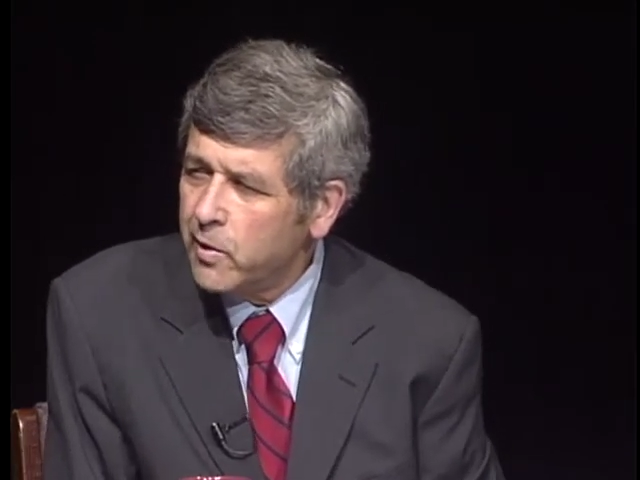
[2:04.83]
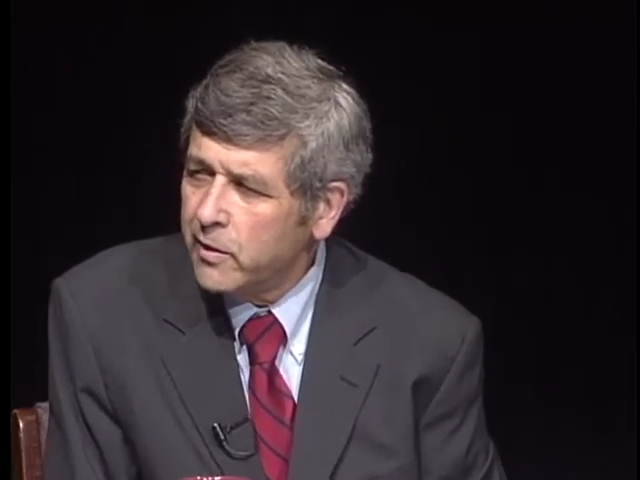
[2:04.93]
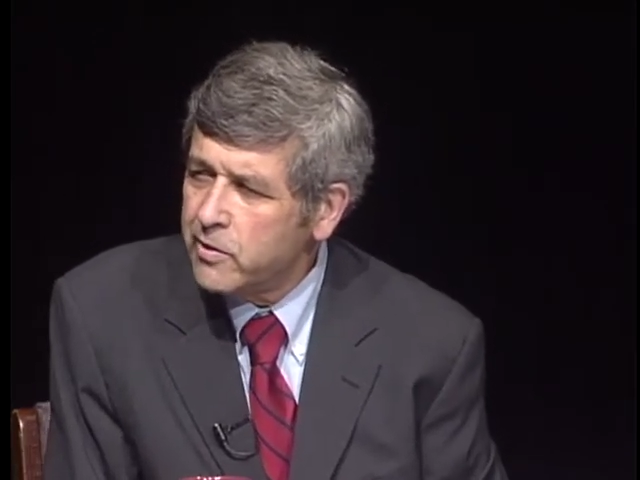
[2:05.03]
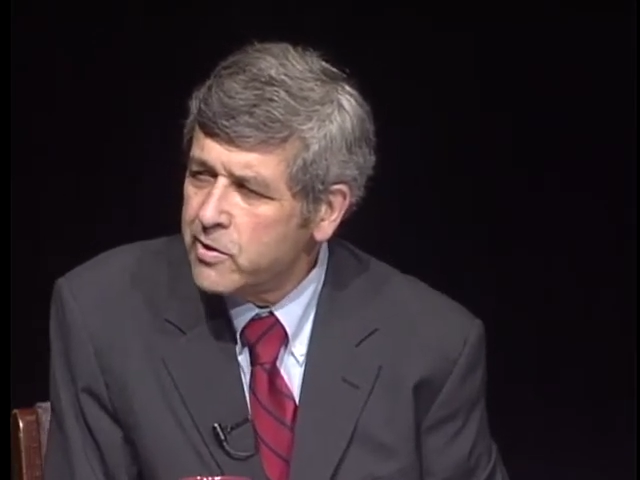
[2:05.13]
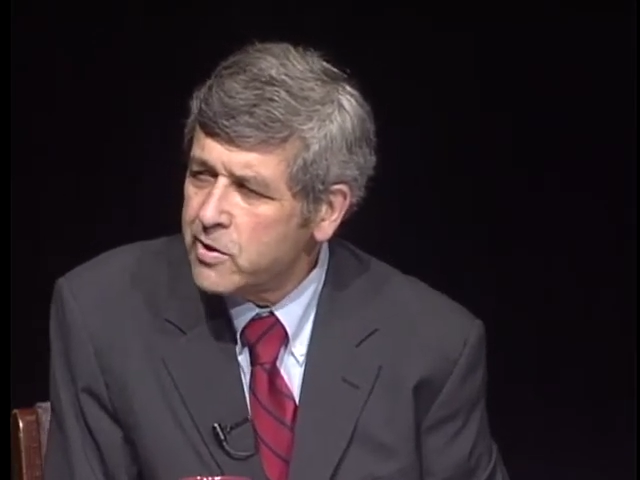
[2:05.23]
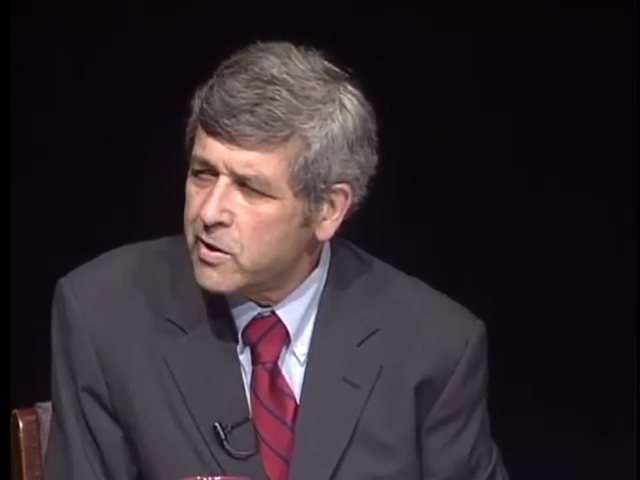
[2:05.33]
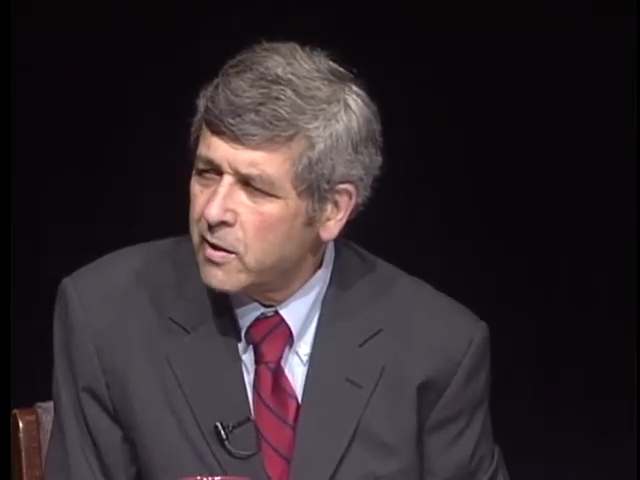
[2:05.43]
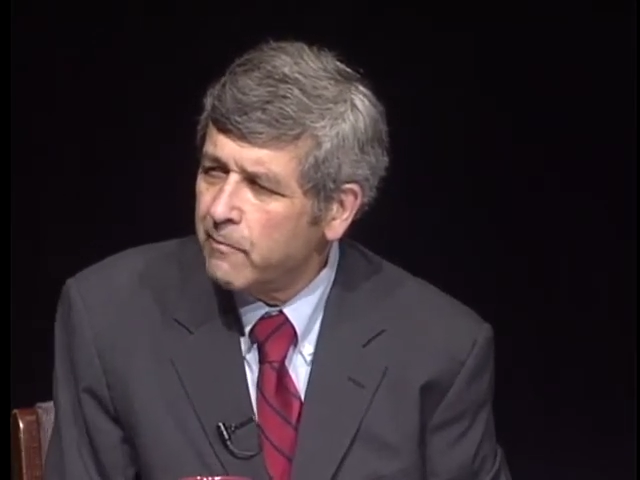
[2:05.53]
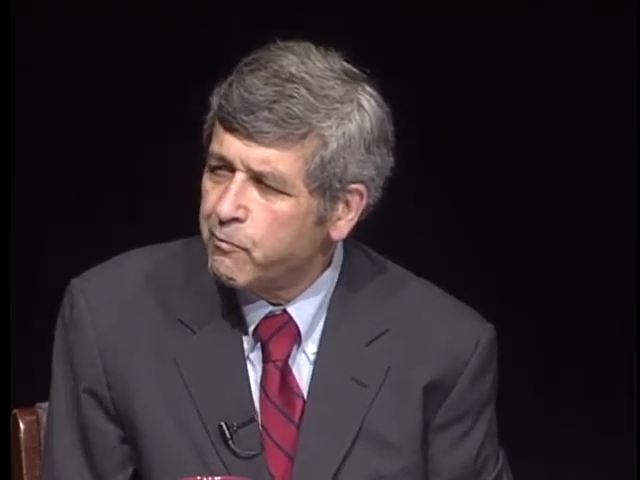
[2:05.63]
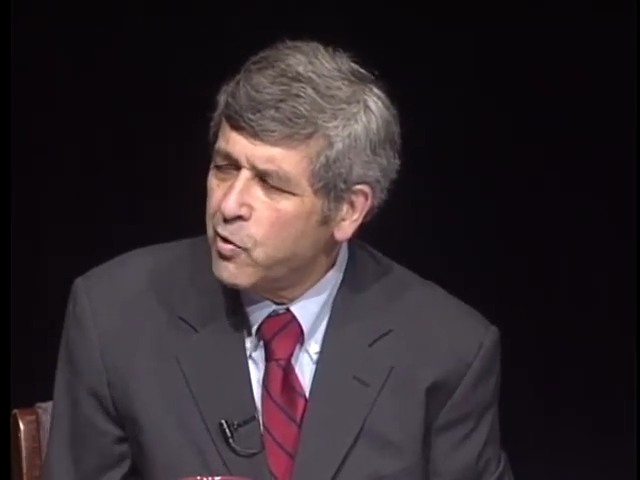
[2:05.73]
Because,
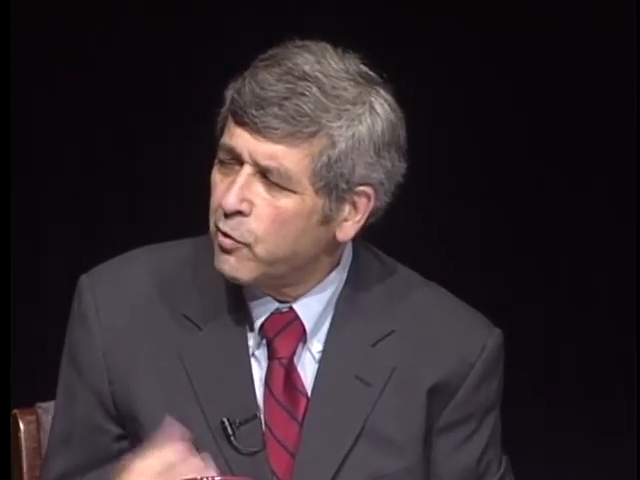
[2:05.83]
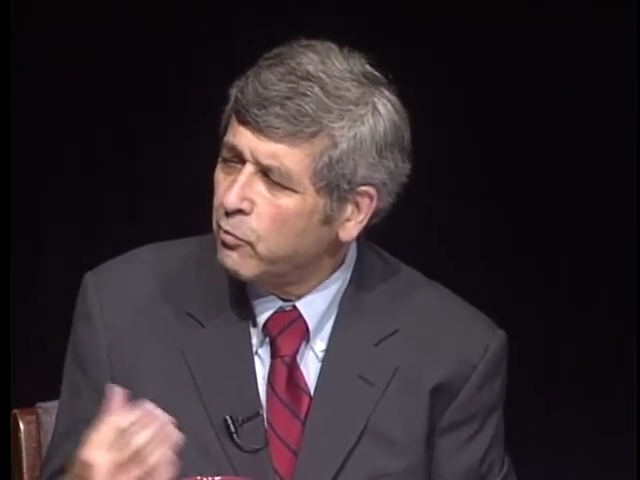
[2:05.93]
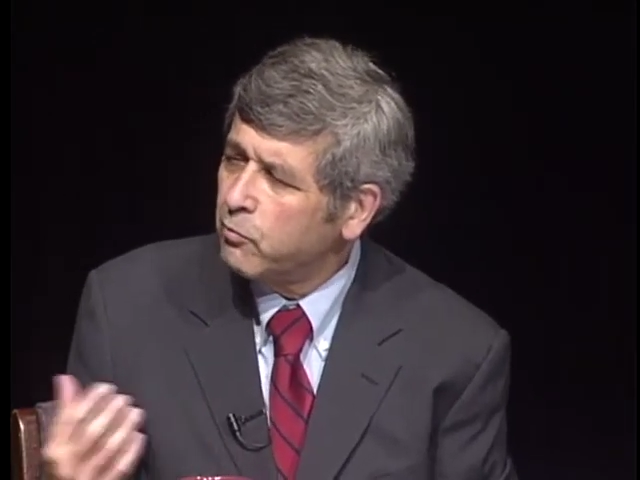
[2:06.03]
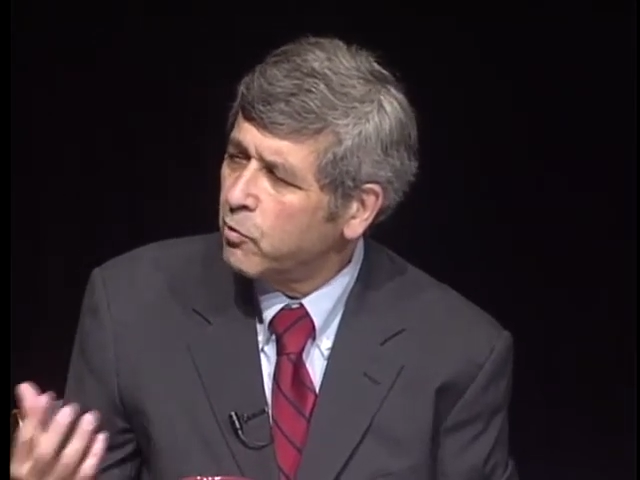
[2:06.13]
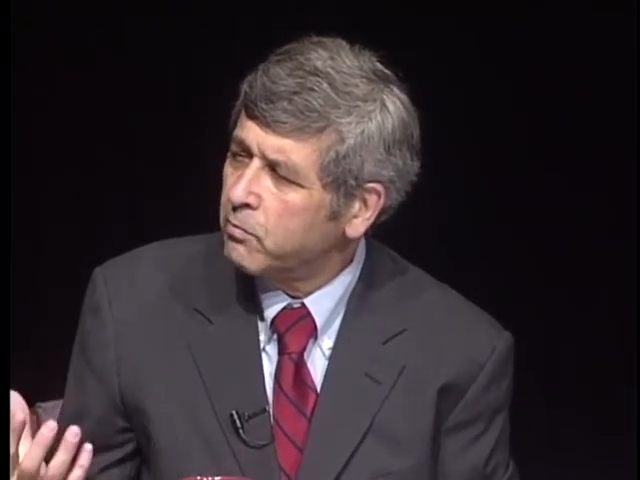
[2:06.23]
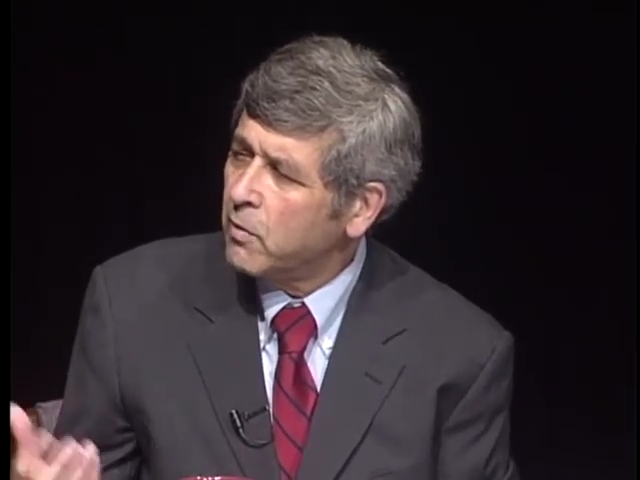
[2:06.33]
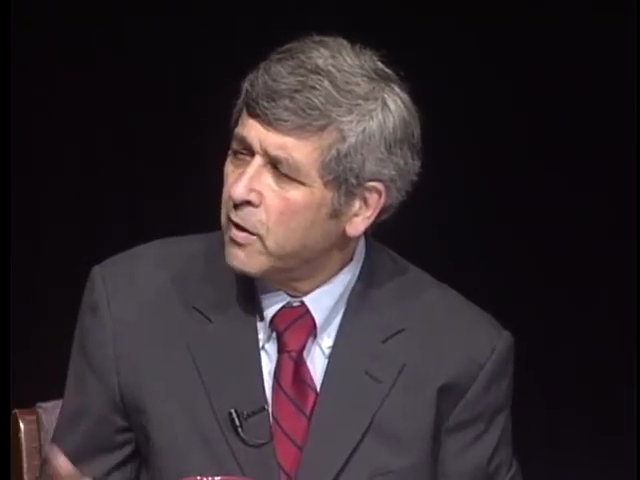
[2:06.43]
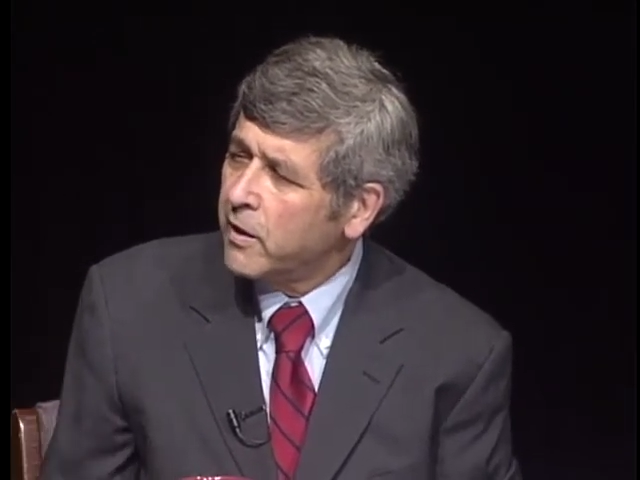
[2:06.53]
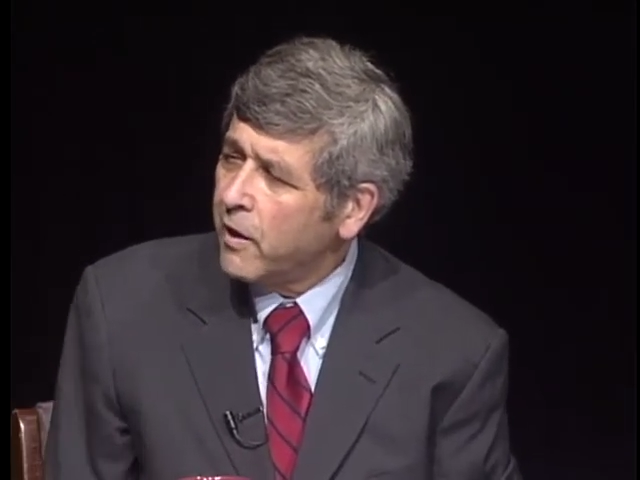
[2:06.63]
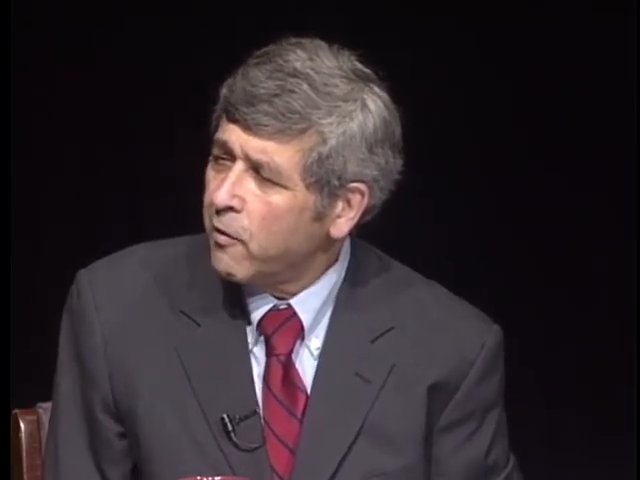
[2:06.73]
you know,
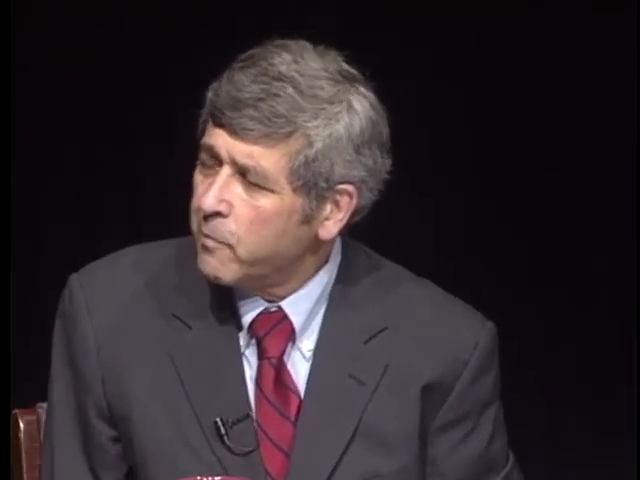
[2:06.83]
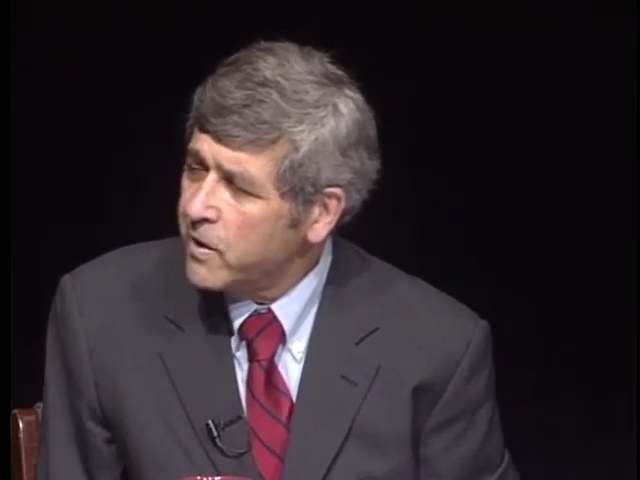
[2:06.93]
Karen